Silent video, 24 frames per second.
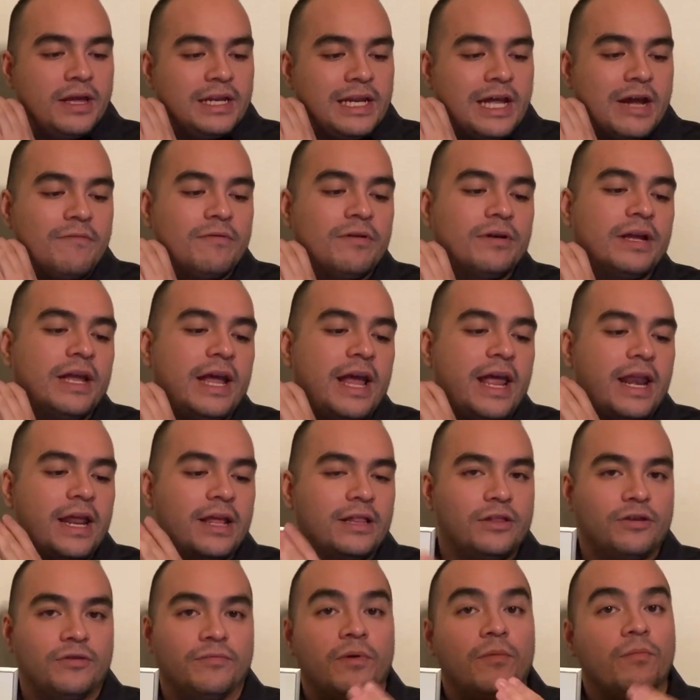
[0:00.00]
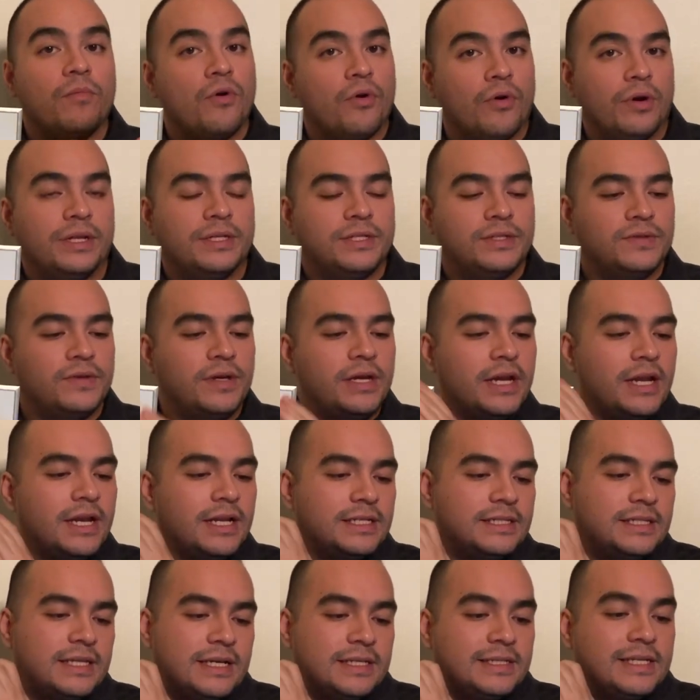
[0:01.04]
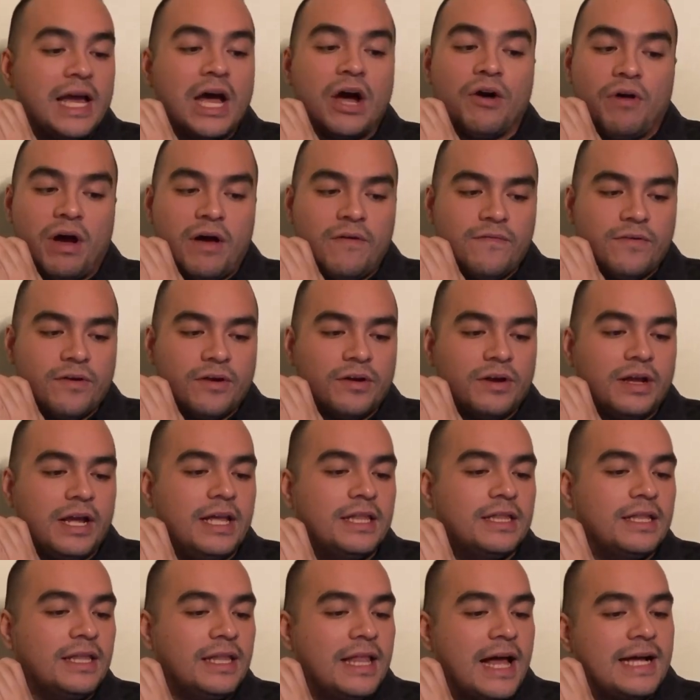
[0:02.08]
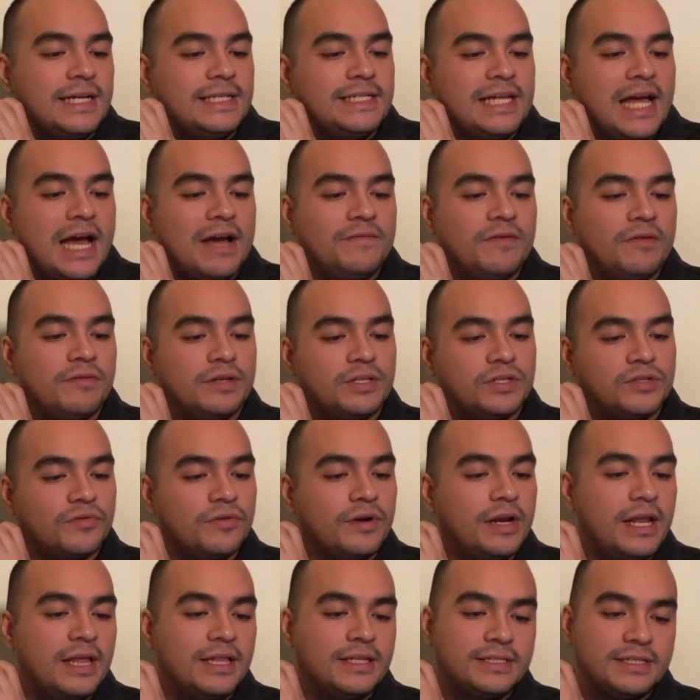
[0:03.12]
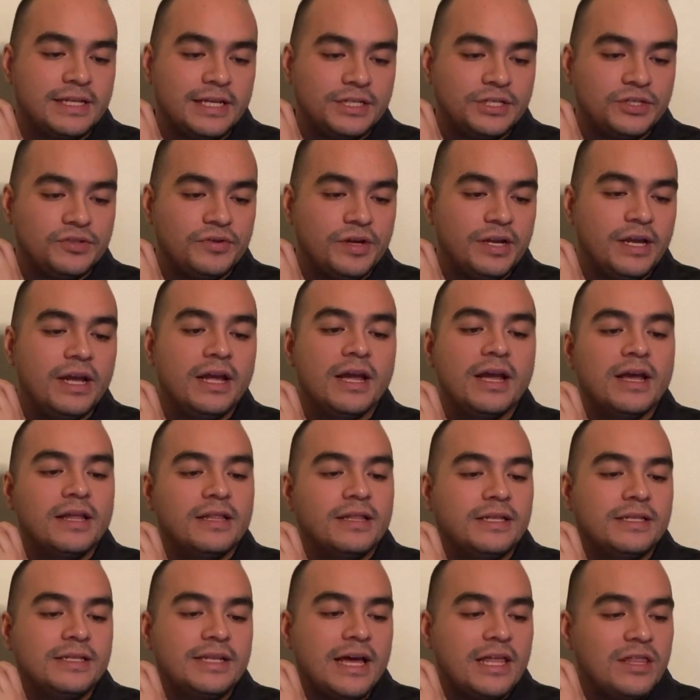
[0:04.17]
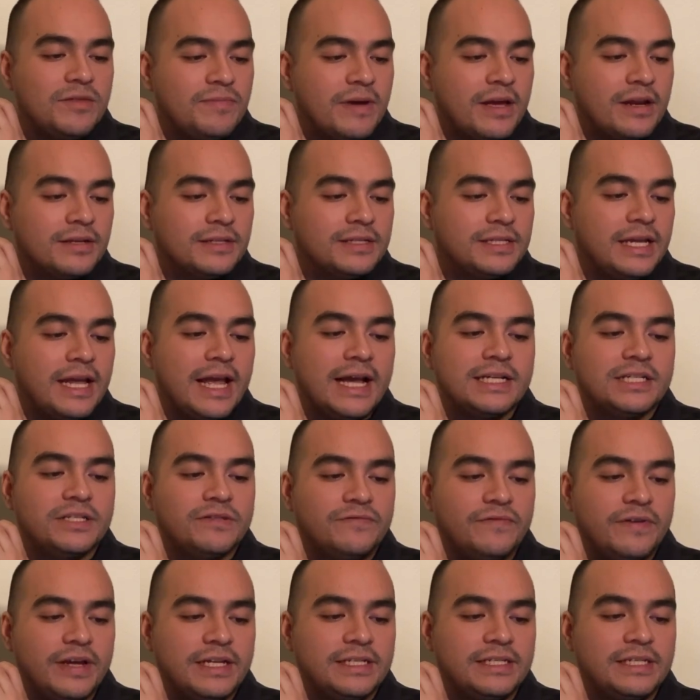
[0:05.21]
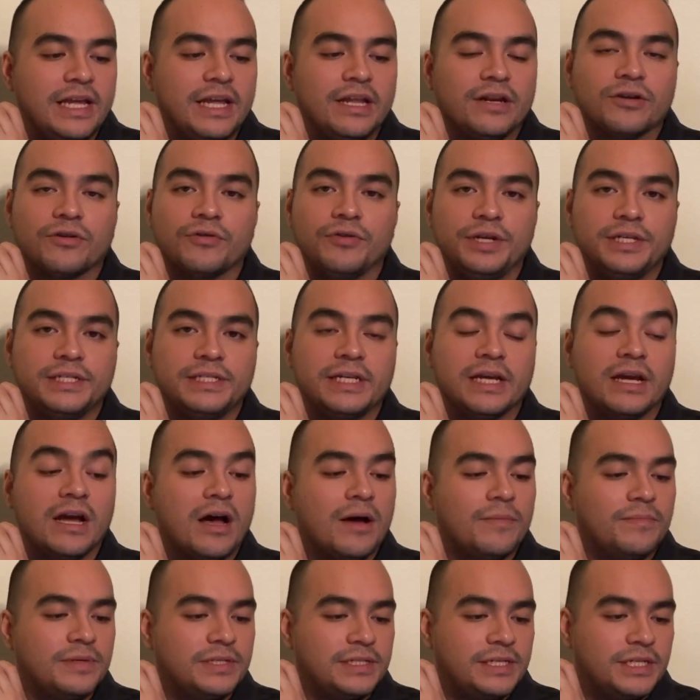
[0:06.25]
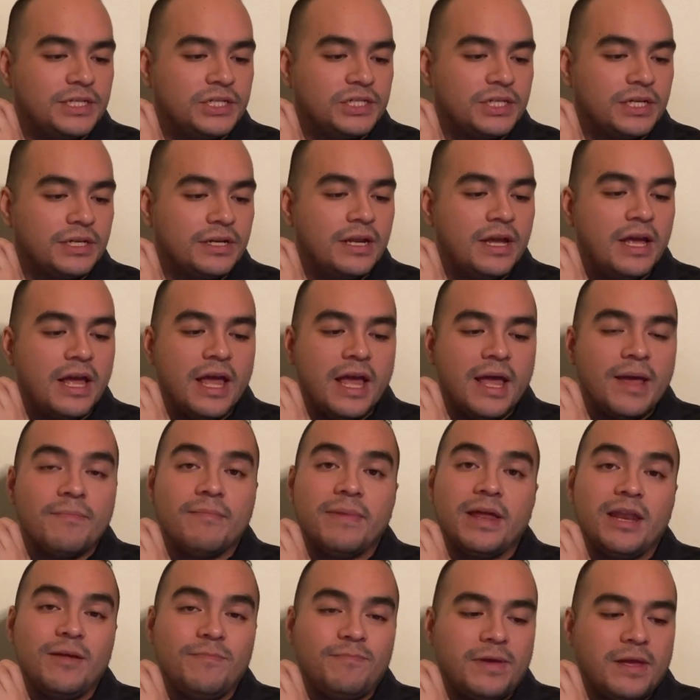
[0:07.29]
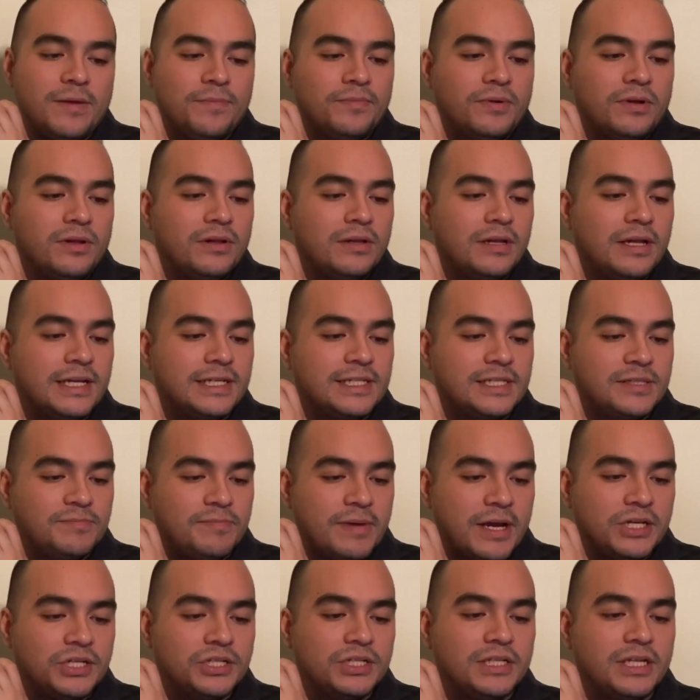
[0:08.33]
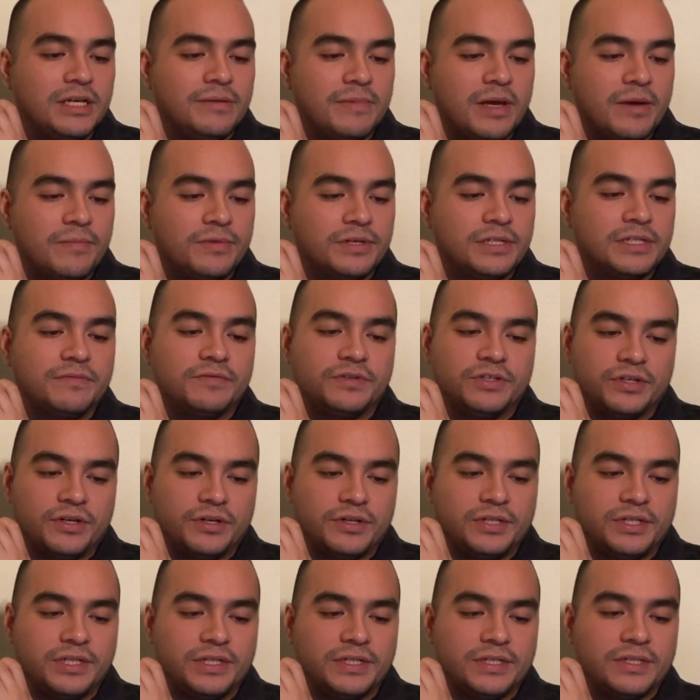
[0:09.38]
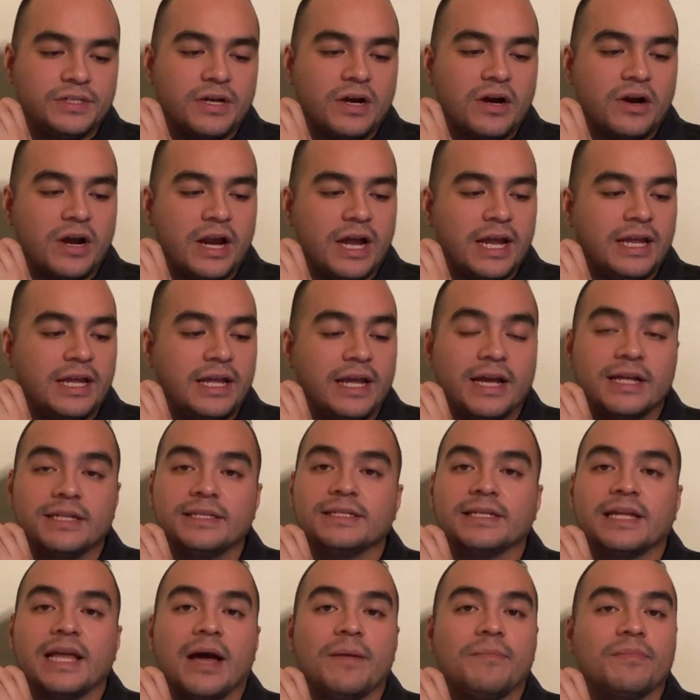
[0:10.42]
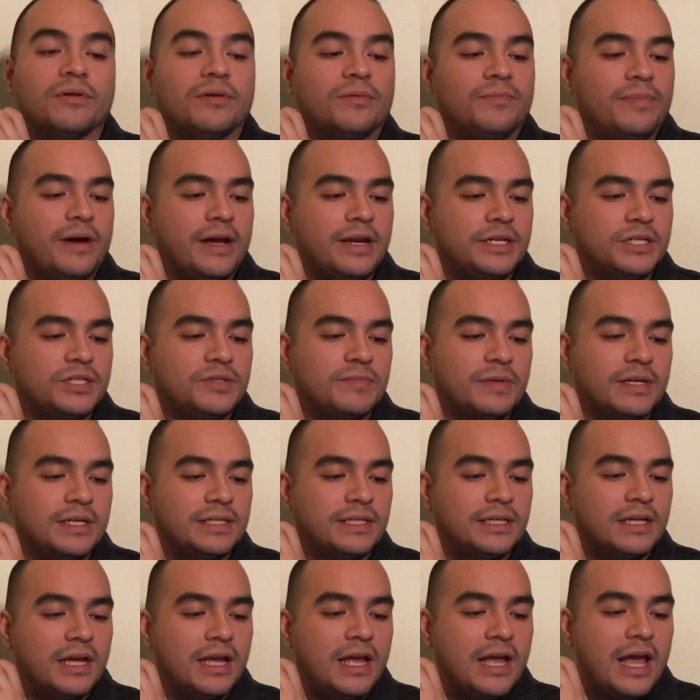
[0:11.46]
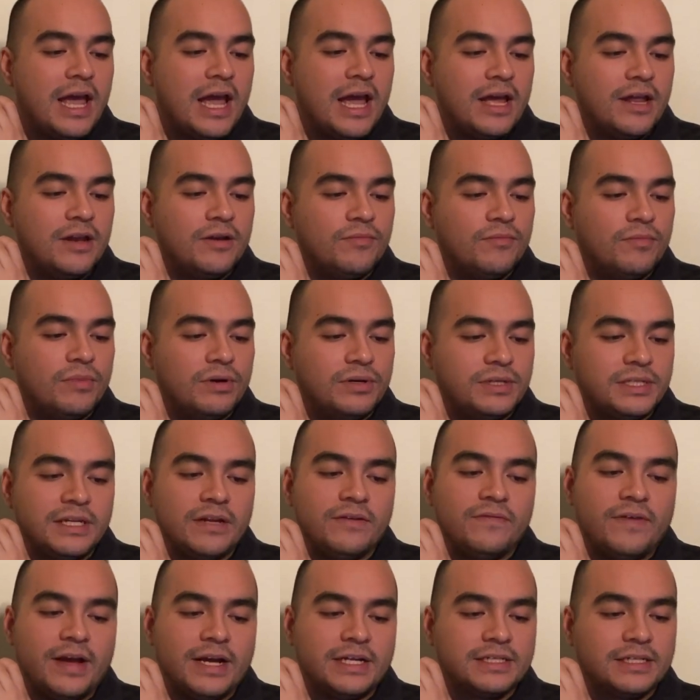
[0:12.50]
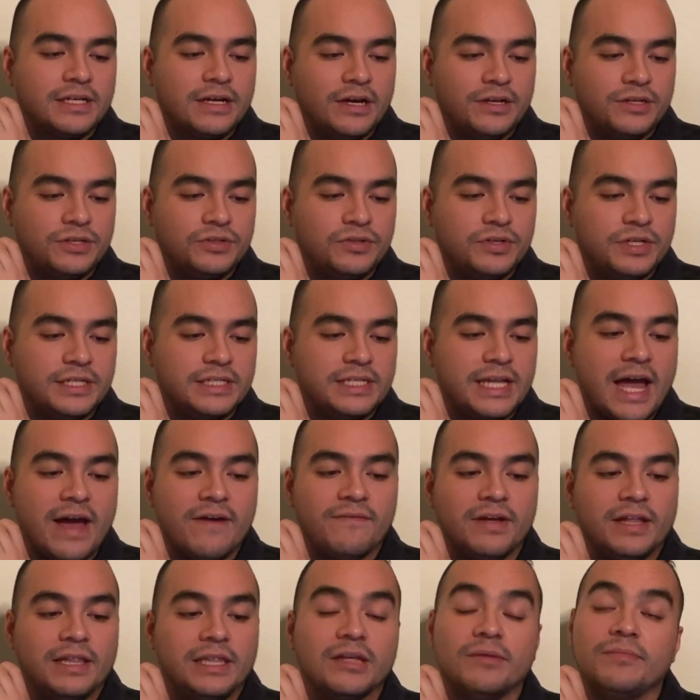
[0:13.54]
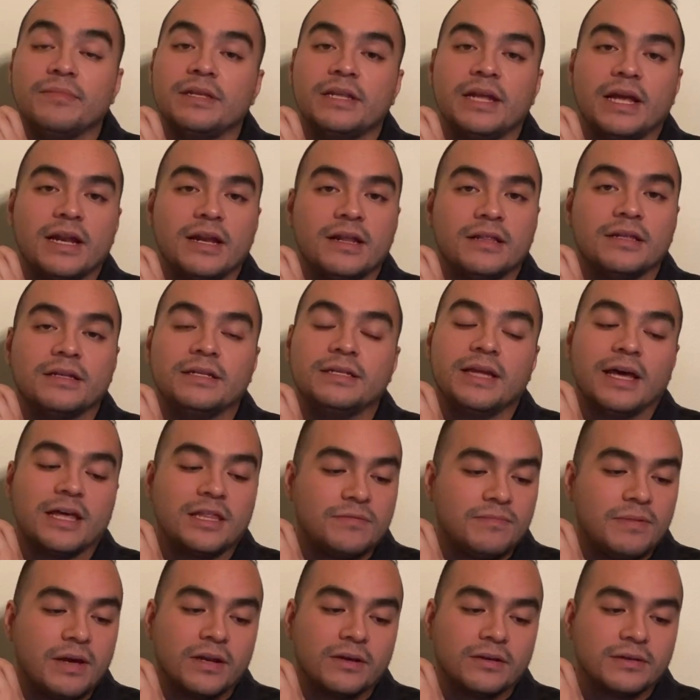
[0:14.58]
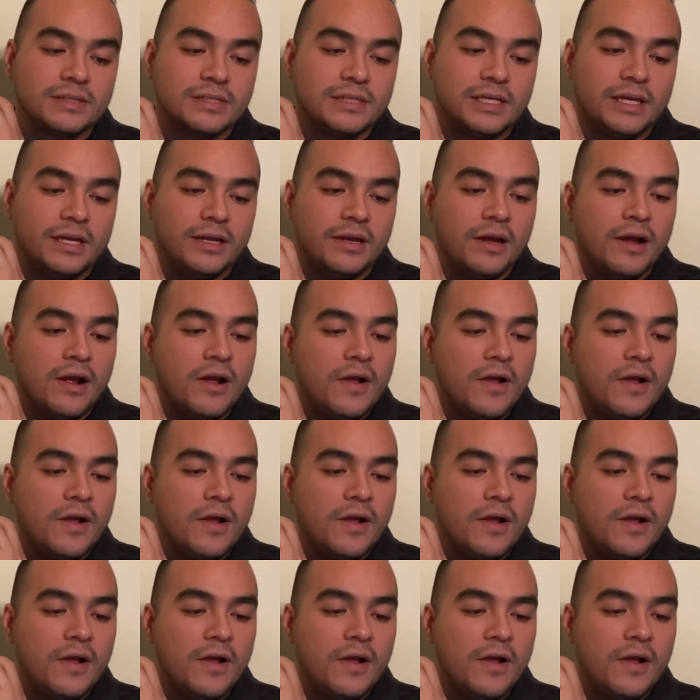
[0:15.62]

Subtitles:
Now we're getting a little bit more into it, and it says, however, in the last half of the 20th century, the death penalty has faced increasing opposition. Many people, especially members of churches, are against capital punishment, and most advanced countries have eliminated the death penalty.